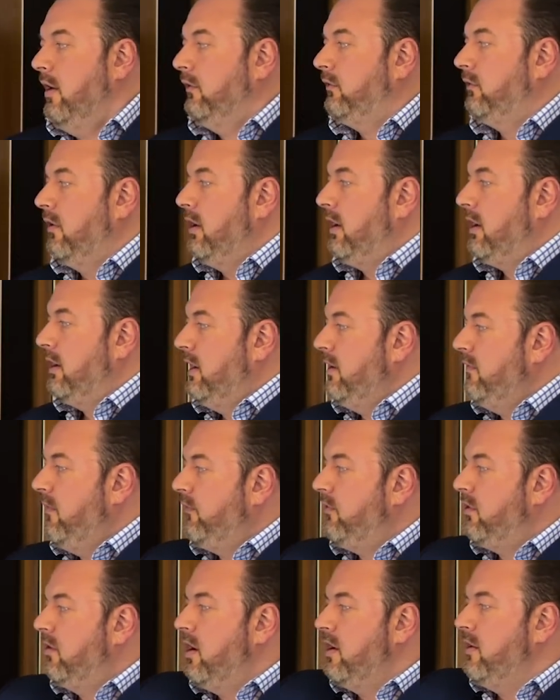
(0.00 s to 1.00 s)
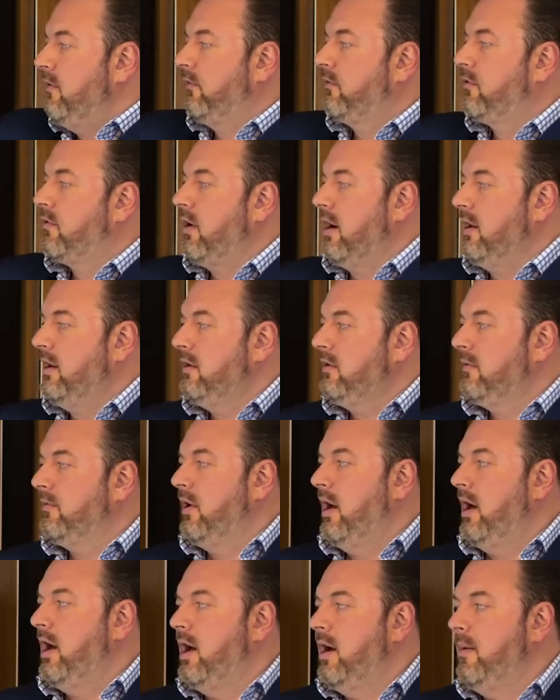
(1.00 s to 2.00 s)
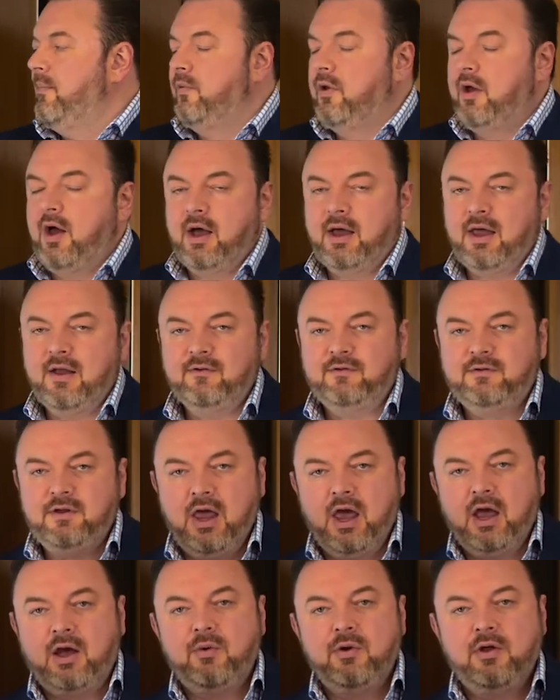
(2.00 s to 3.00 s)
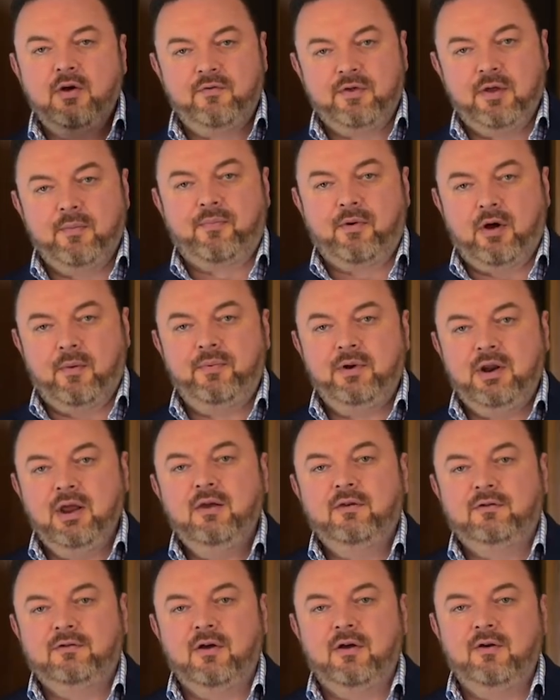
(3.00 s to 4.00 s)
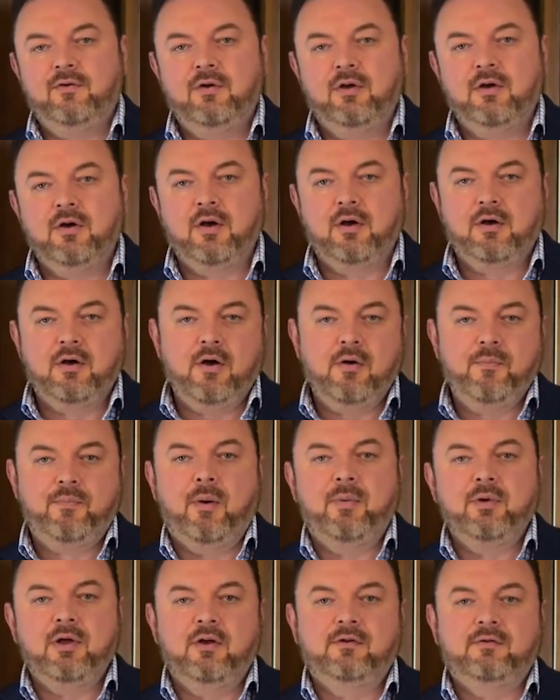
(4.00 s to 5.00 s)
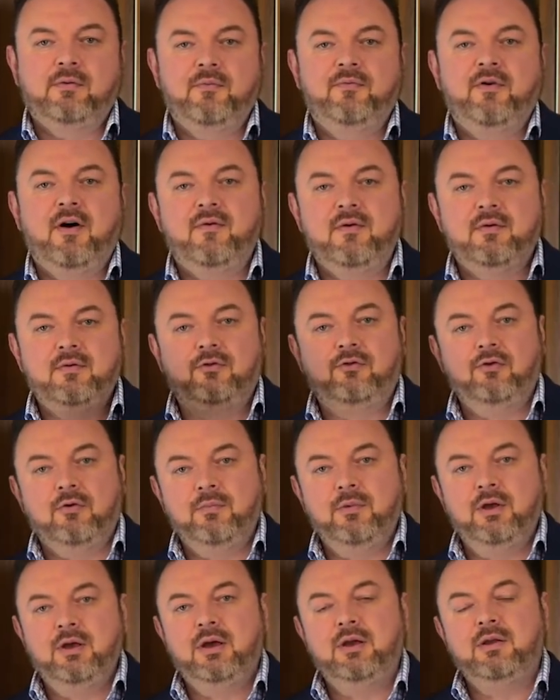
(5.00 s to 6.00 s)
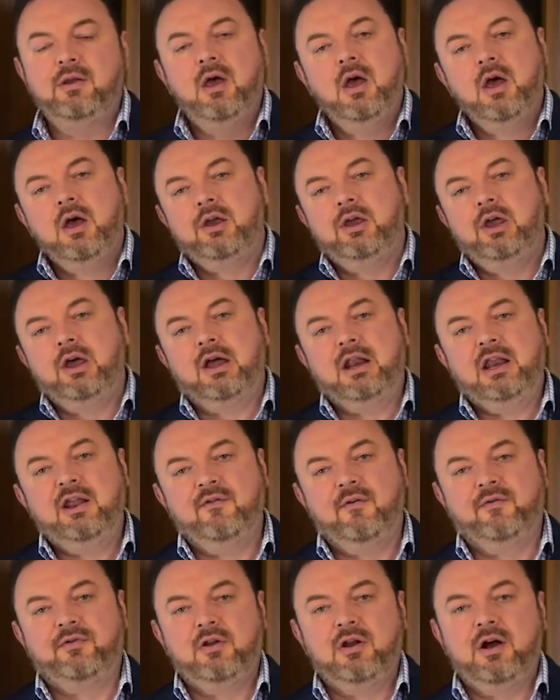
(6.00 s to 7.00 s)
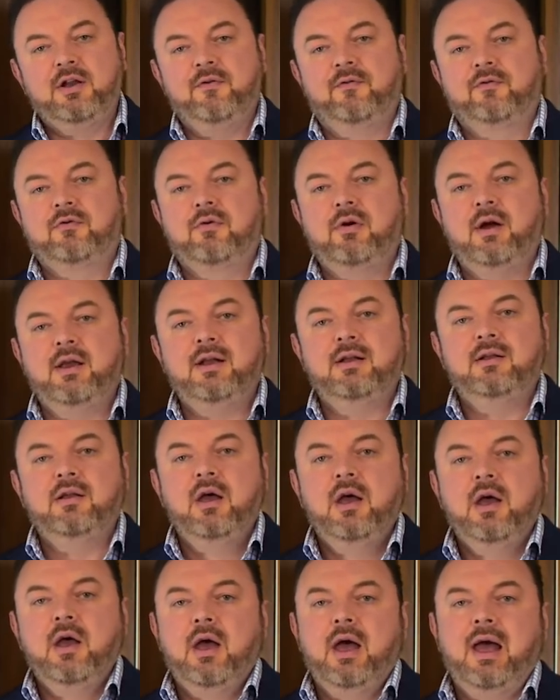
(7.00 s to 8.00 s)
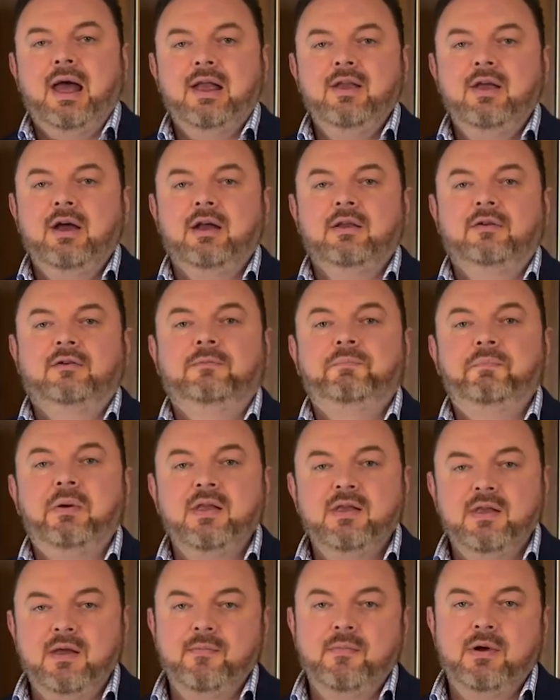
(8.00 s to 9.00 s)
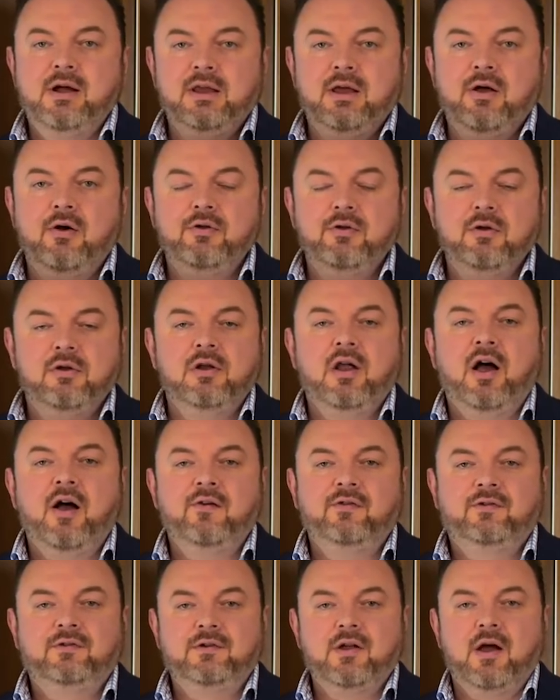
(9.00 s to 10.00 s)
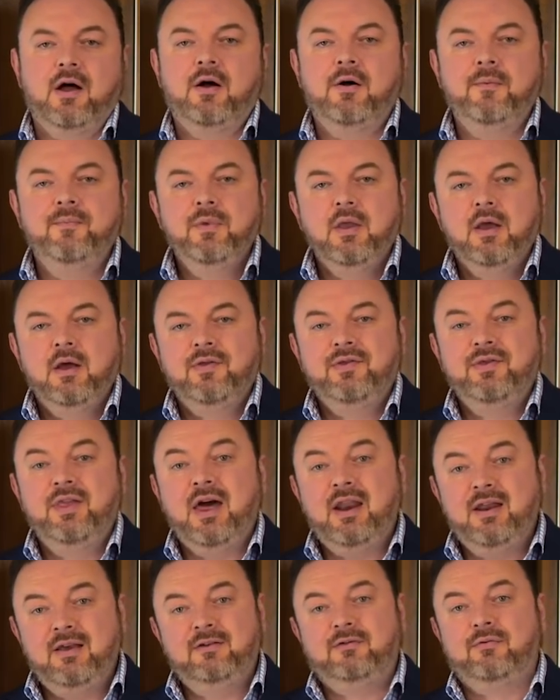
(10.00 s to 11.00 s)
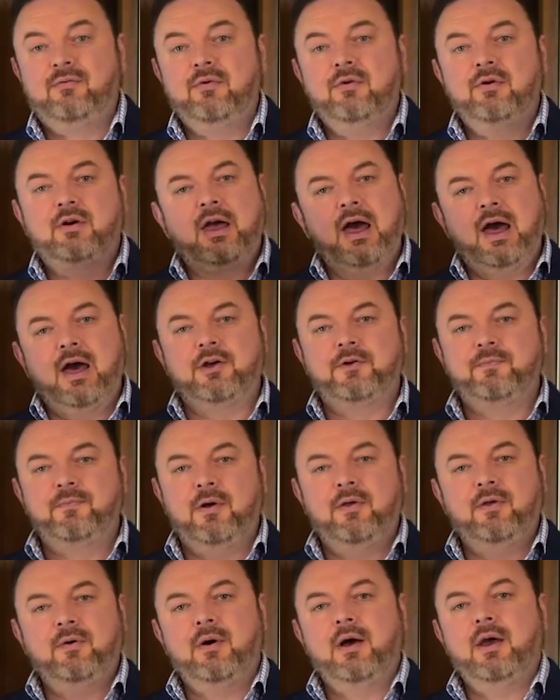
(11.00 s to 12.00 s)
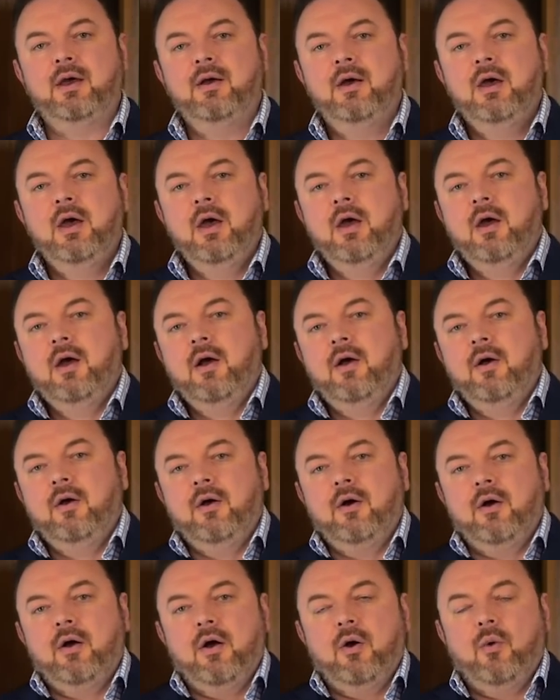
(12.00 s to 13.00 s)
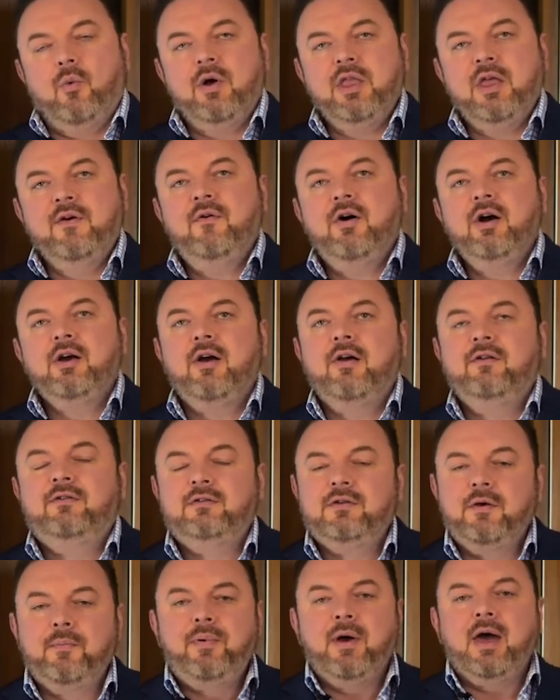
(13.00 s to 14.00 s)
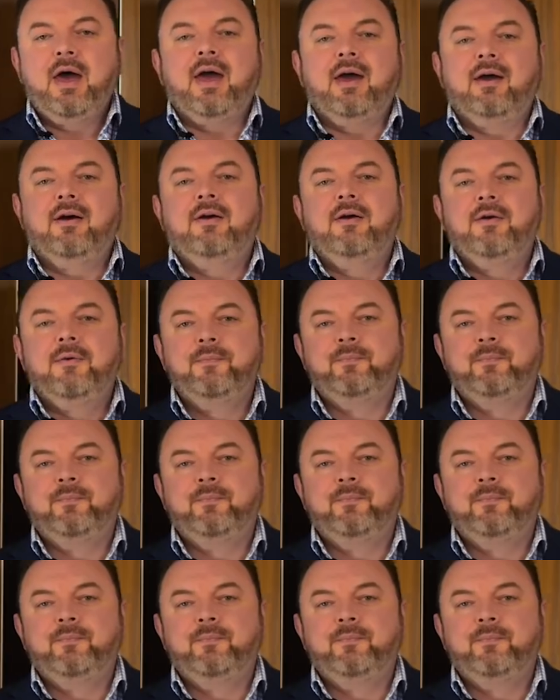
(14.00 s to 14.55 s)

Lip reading: So you can live off your line of credit against the equity of the property. So if your property goes from 500 to $1 million, you can live off the line of credit and you can spend that money on your lifestyle. That is real cash, by the way. Whenever I go to the bank